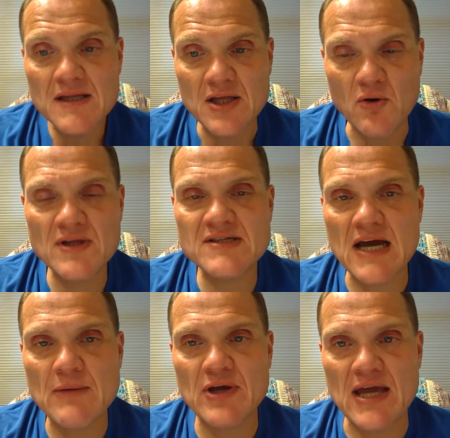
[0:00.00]
The only
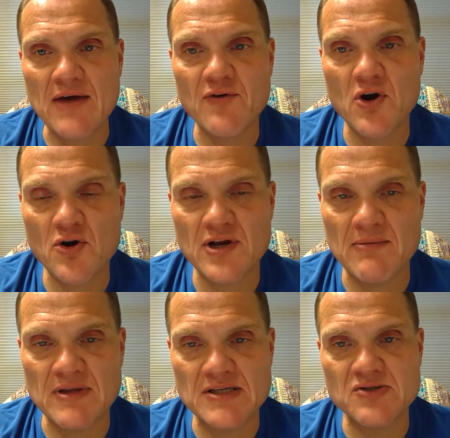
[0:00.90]
time we ever heard
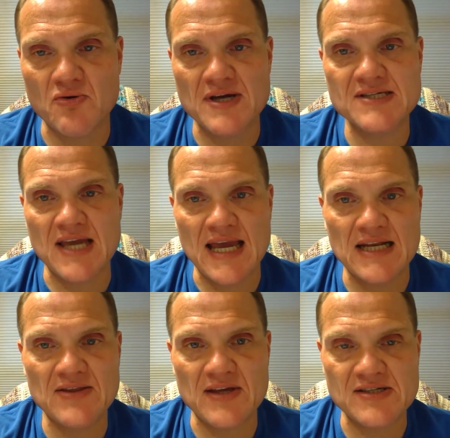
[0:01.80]
him in this story say
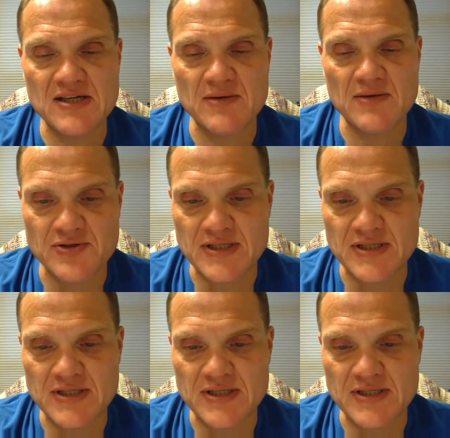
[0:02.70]
anything similar